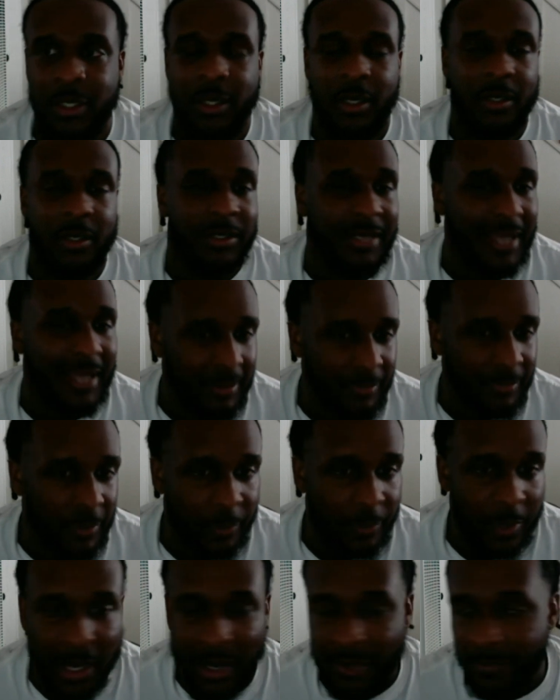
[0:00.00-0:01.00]
Damn the
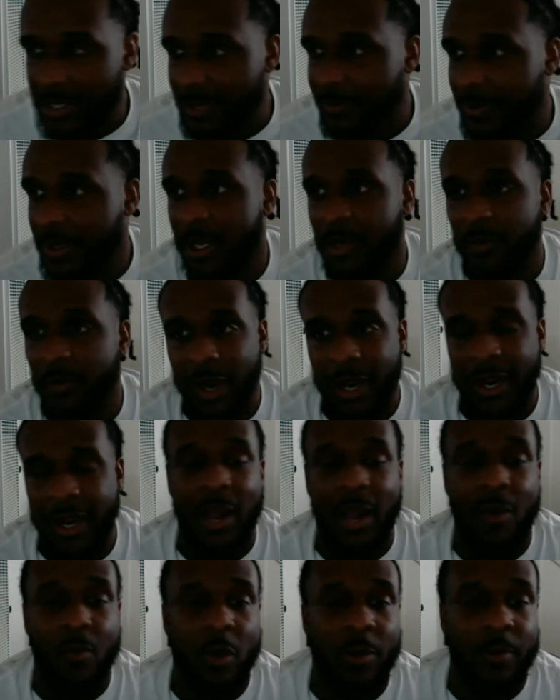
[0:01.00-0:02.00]
pride, me being right. I
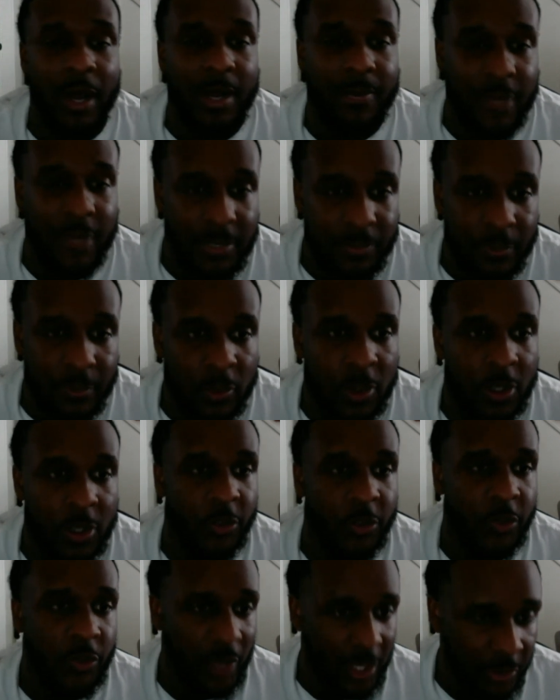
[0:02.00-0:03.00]
want my people
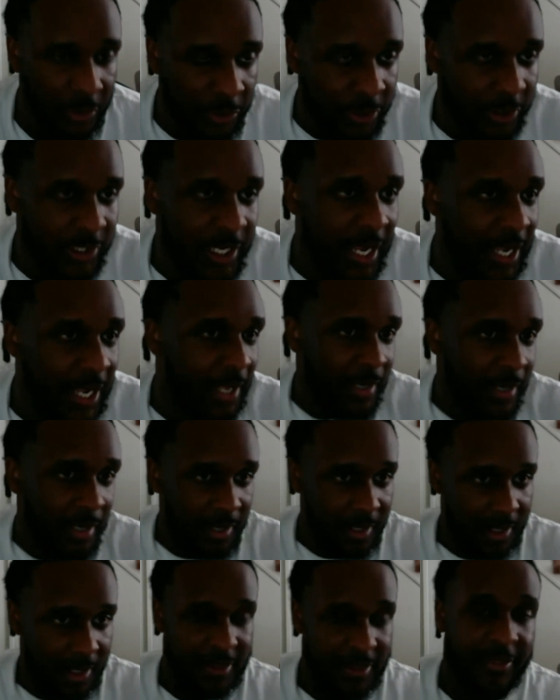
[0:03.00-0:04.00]
to understand
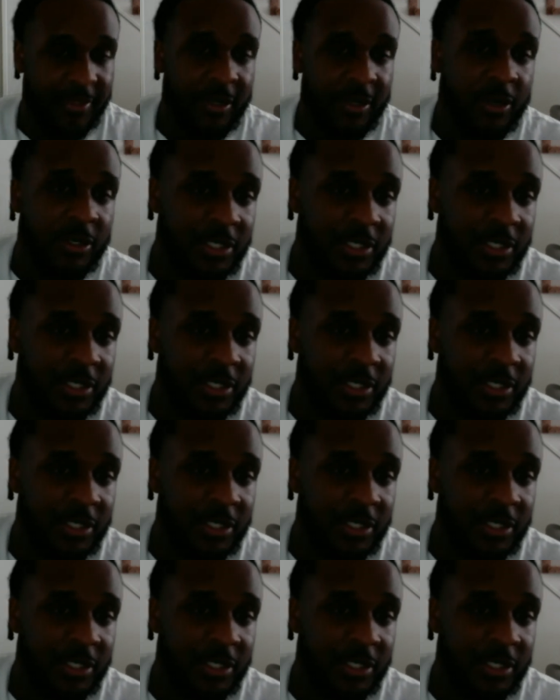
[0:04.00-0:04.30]
that there is a